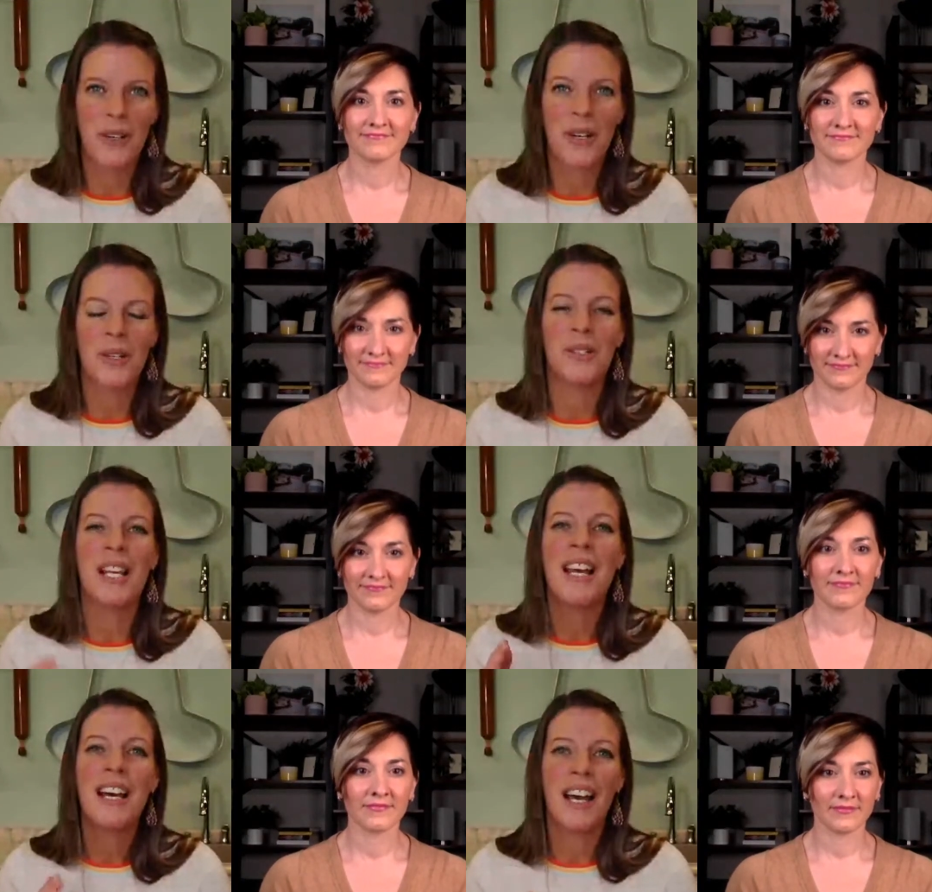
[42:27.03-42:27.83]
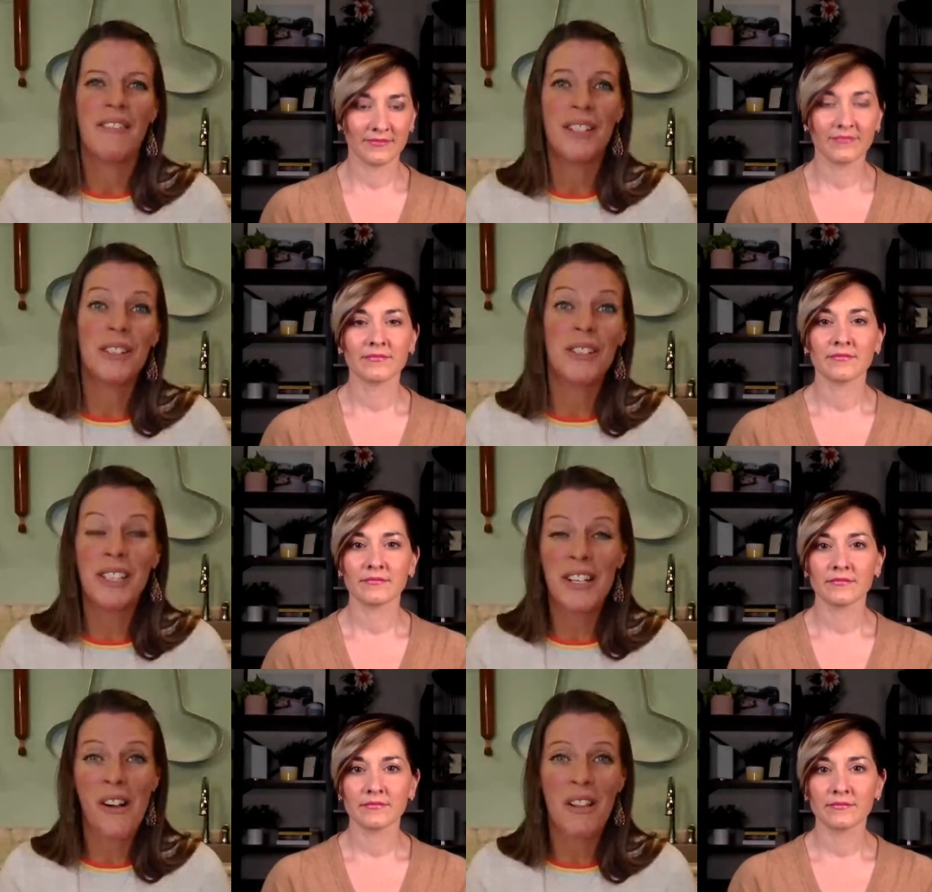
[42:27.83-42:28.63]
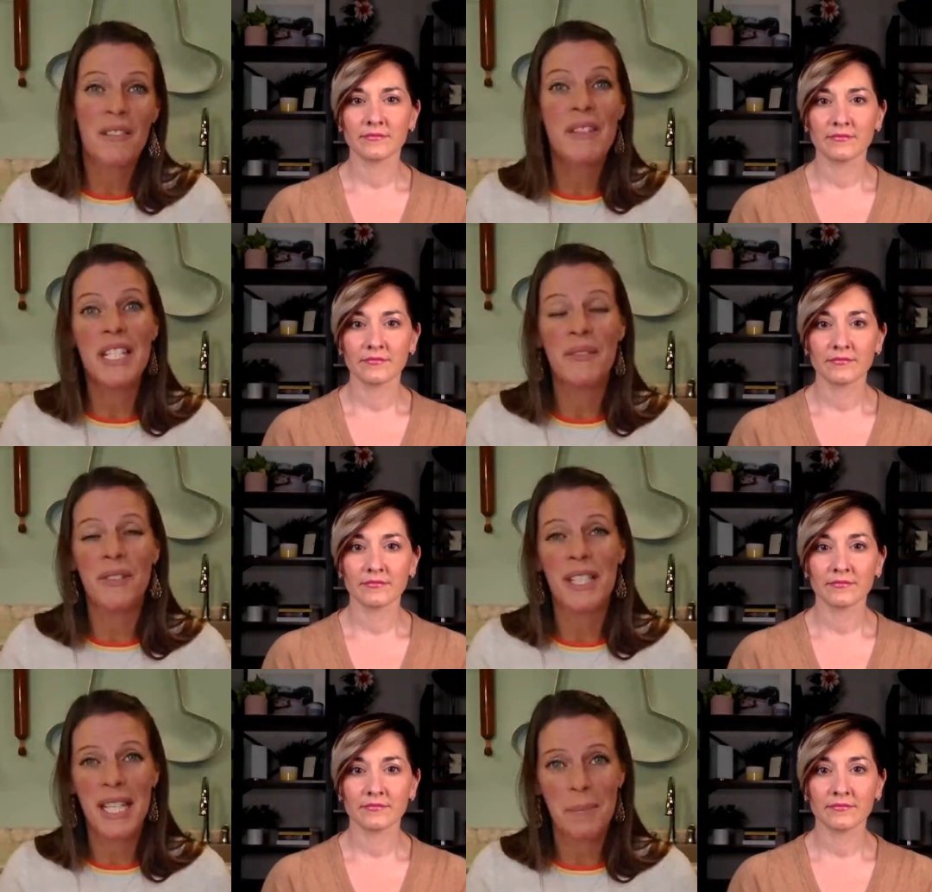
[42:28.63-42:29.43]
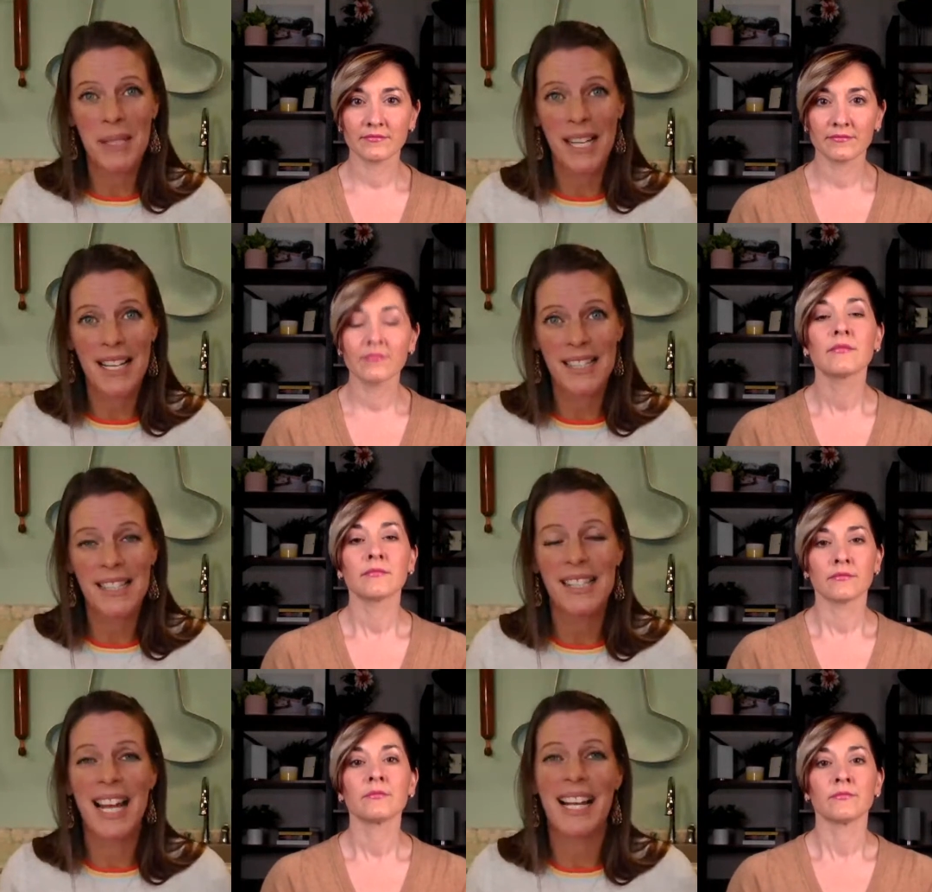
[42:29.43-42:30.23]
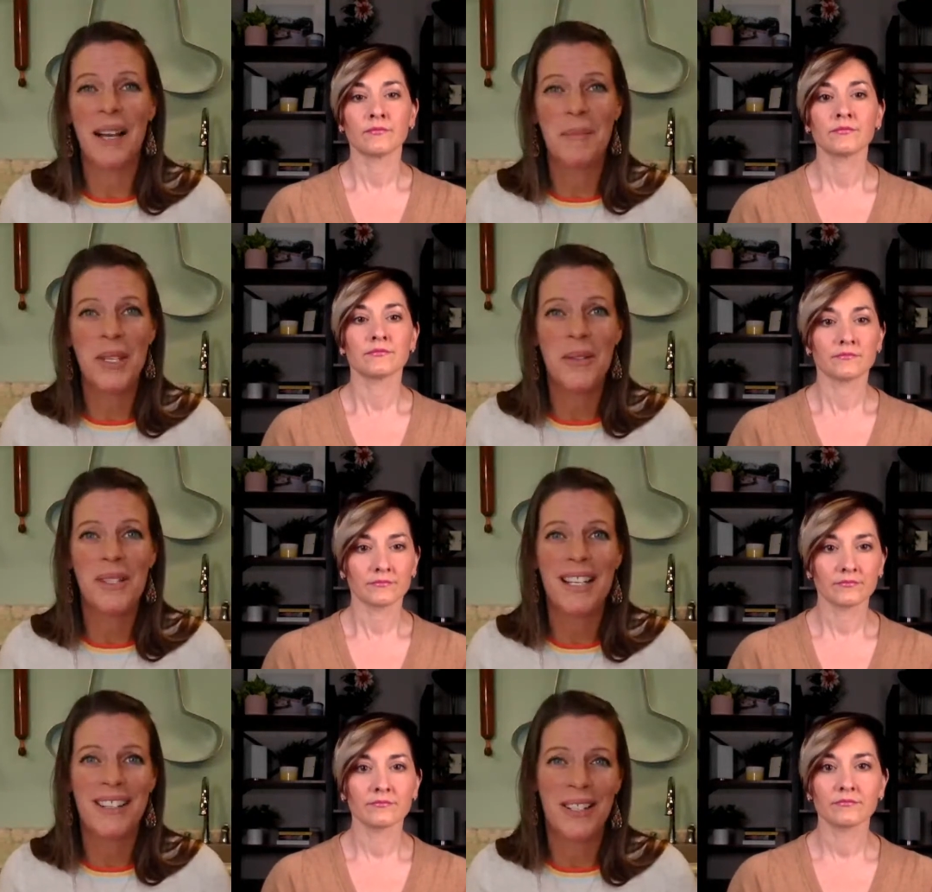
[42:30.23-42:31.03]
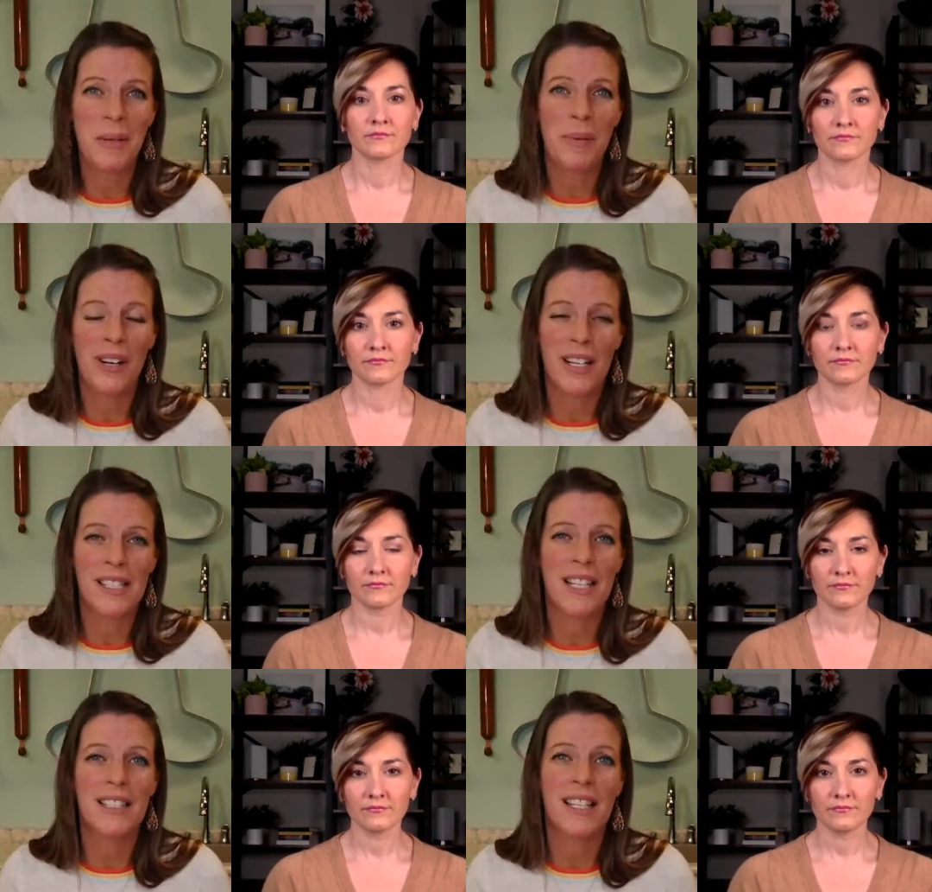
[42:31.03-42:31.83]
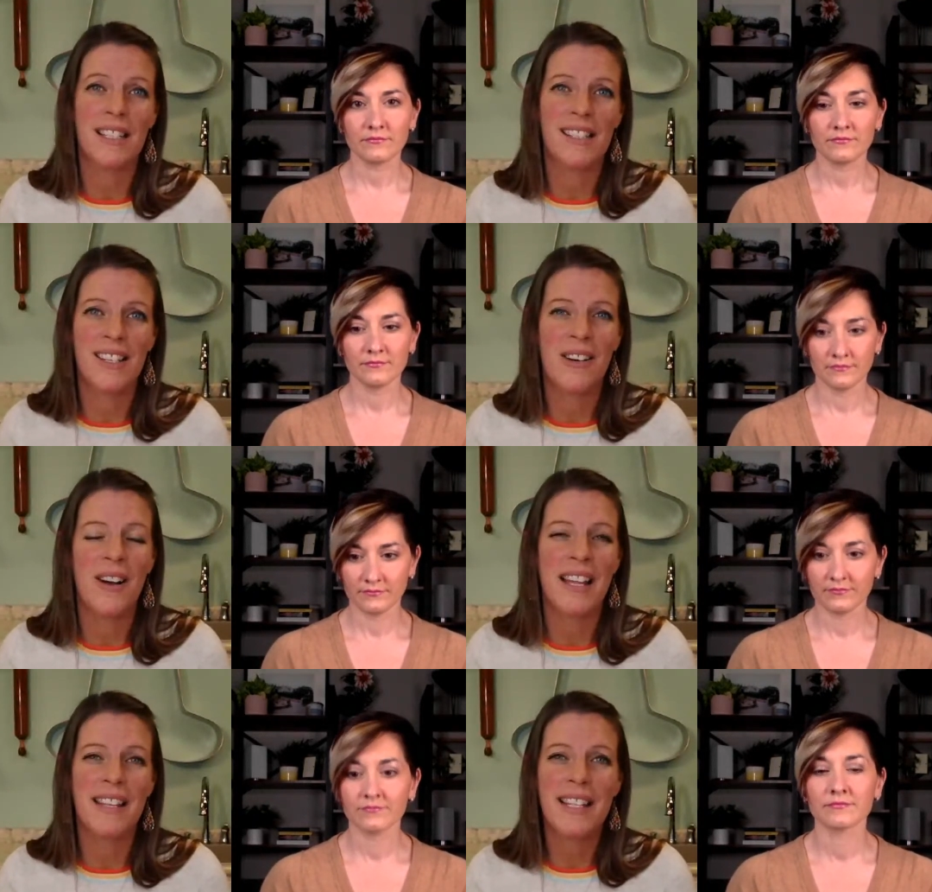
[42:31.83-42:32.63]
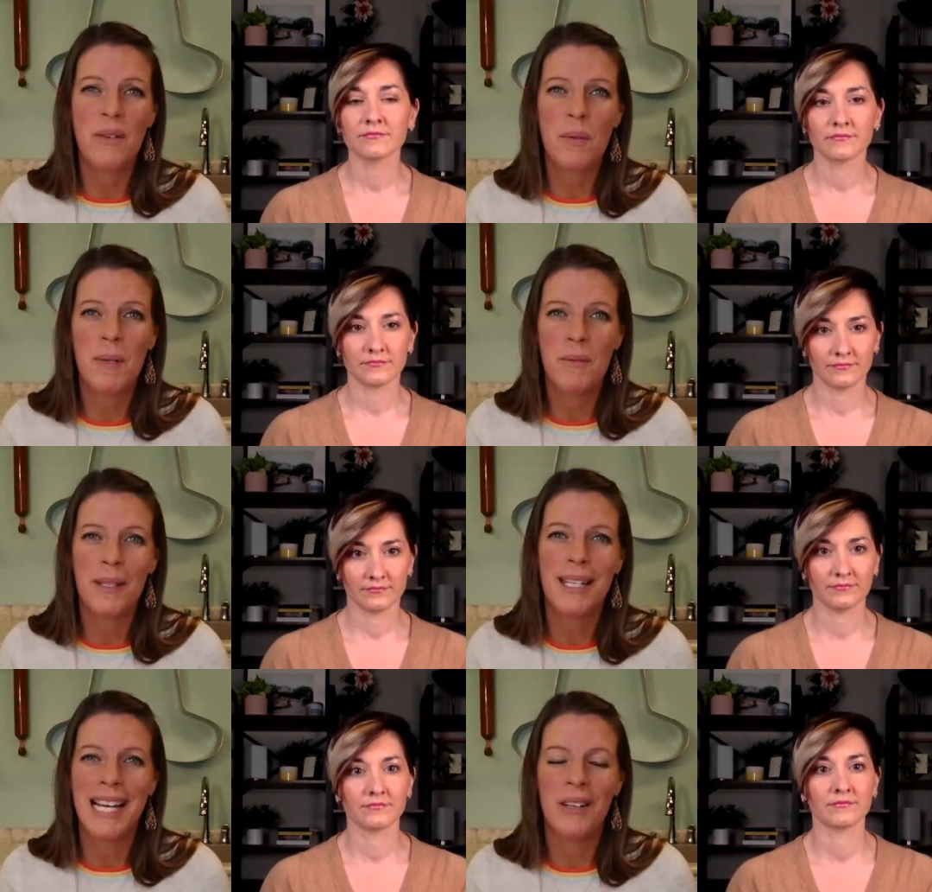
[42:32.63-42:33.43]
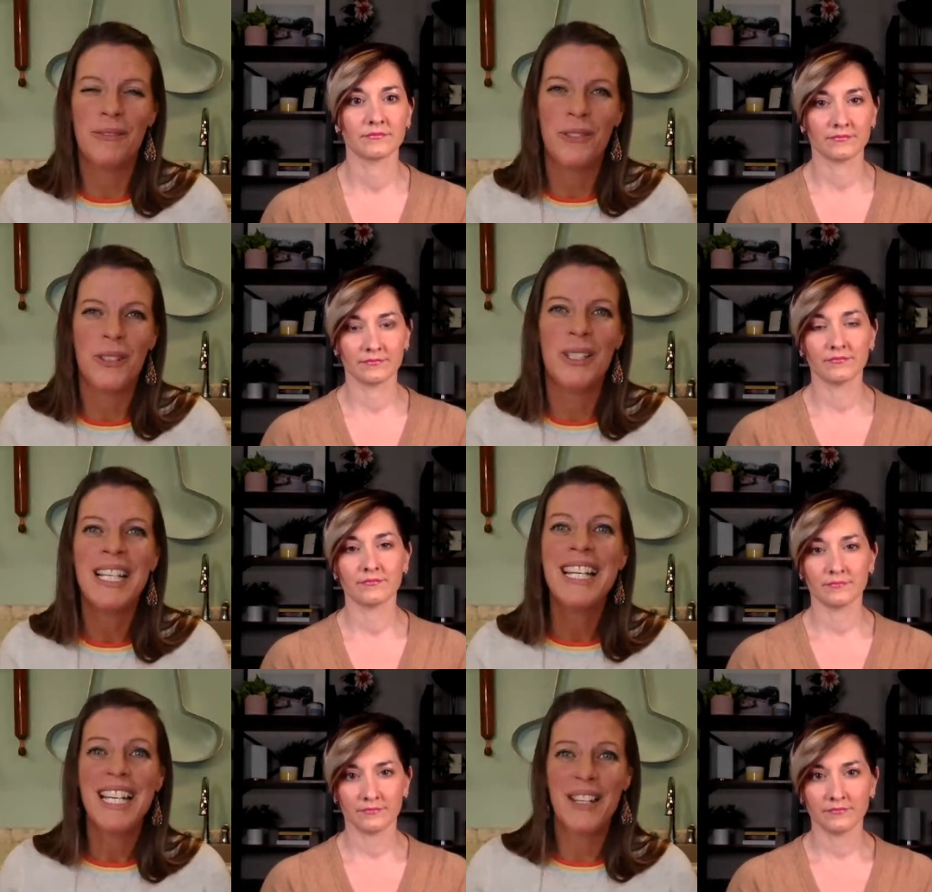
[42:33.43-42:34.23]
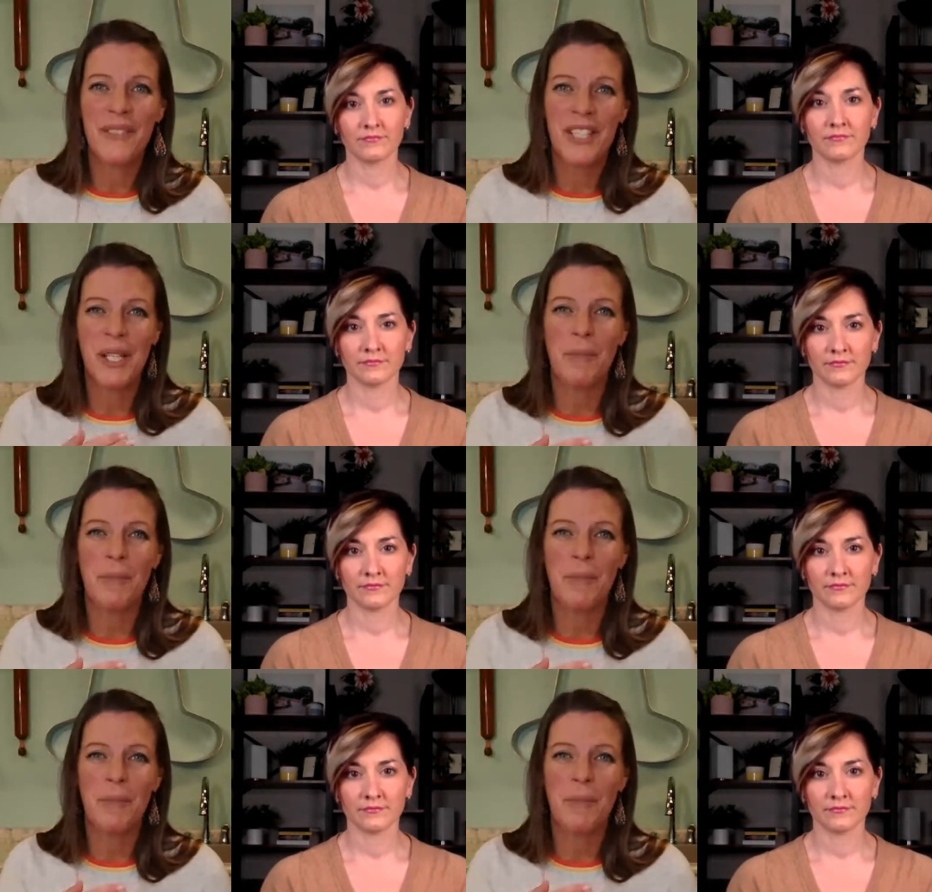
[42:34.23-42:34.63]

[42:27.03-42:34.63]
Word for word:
Speaker 1: photos. I've included all of the different tip sizes that I'm using on the project. And so I think that would be really helpful if you